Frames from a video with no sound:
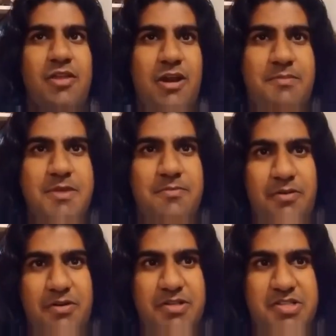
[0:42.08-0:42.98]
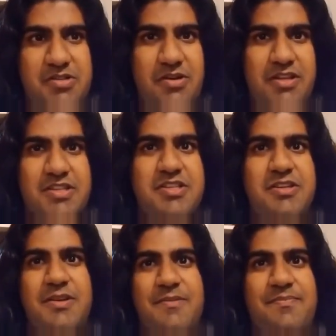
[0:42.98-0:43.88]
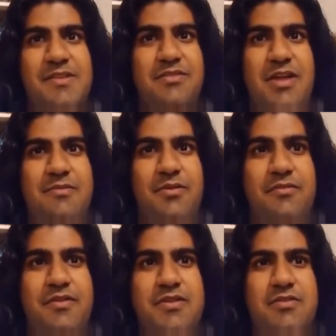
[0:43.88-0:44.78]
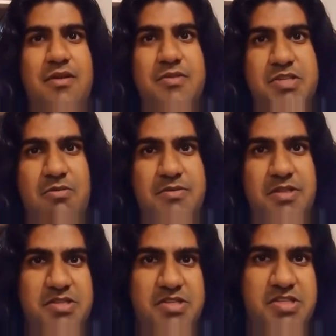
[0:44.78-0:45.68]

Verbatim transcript: A lot of people are starting to label Vivek Ramaswamy as a